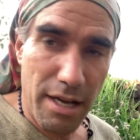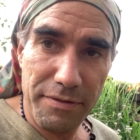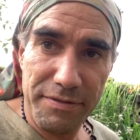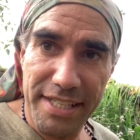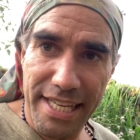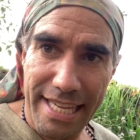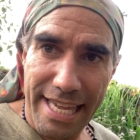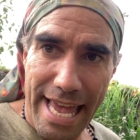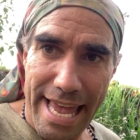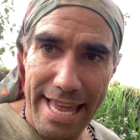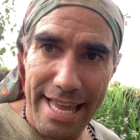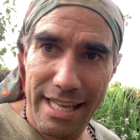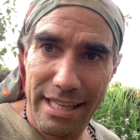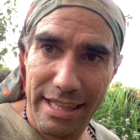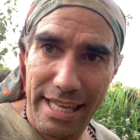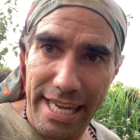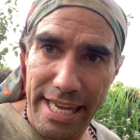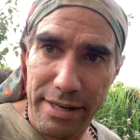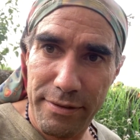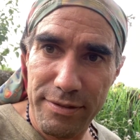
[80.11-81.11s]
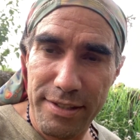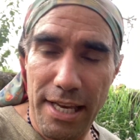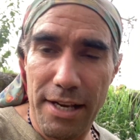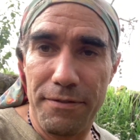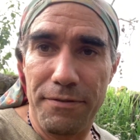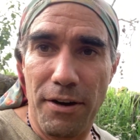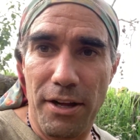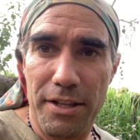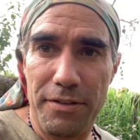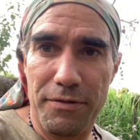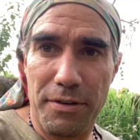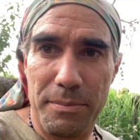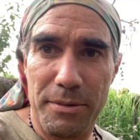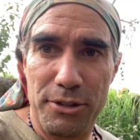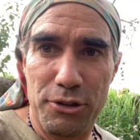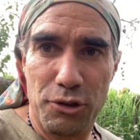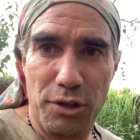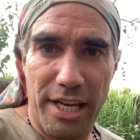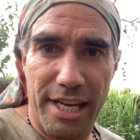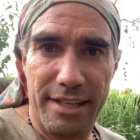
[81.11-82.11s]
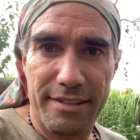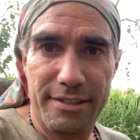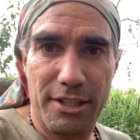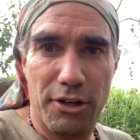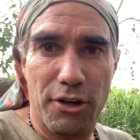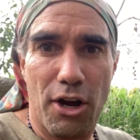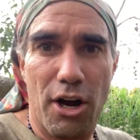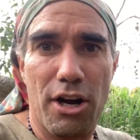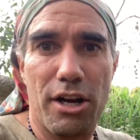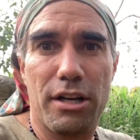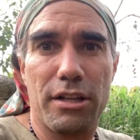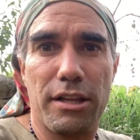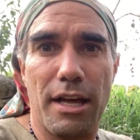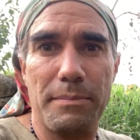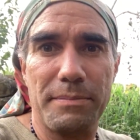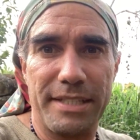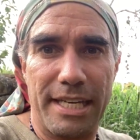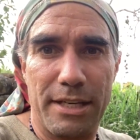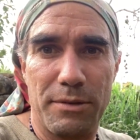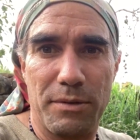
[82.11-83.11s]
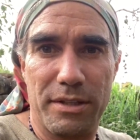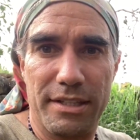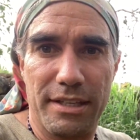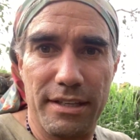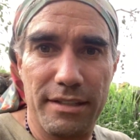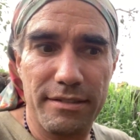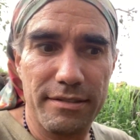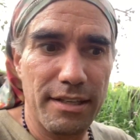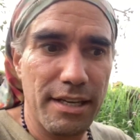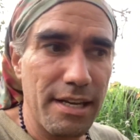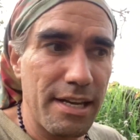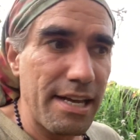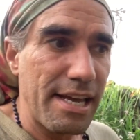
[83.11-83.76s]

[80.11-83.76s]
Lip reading: decaying leaves that have fallen from the trees that are all clumped in with this.